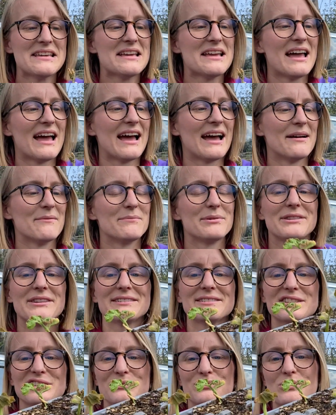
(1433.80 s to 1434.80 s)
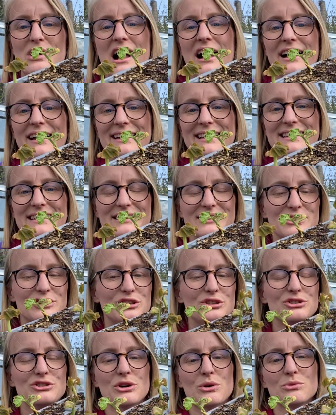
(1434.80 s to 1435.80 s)
But this is why
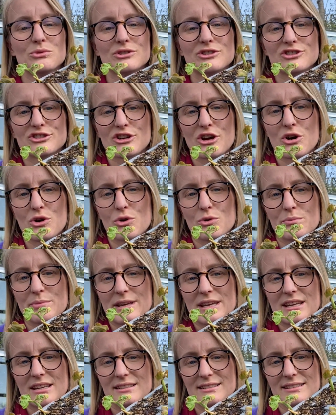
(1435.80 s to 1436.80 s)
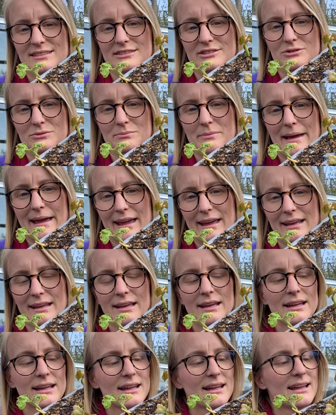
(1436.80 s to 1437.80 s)
you don't sow beans until May,
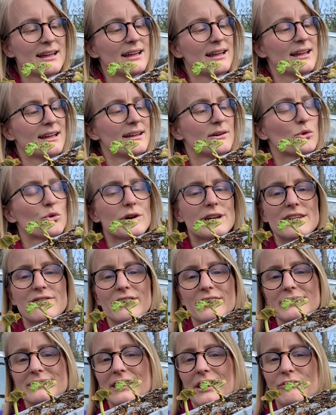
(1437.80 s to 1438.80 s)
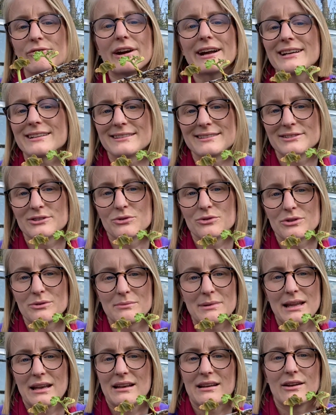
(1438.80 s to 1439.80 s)
or even direct sow them
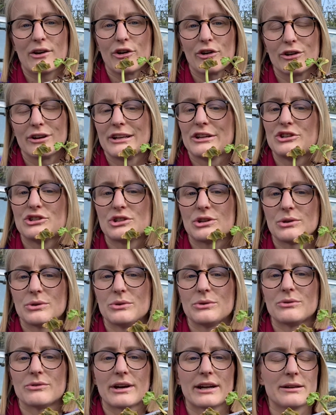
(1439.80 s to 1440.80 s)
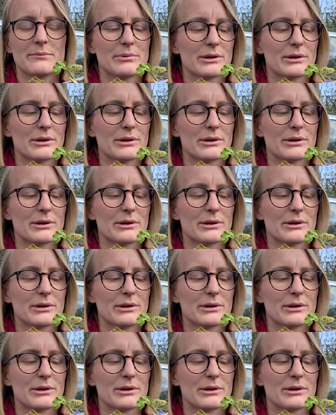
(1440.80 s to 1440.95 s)
in early June, right?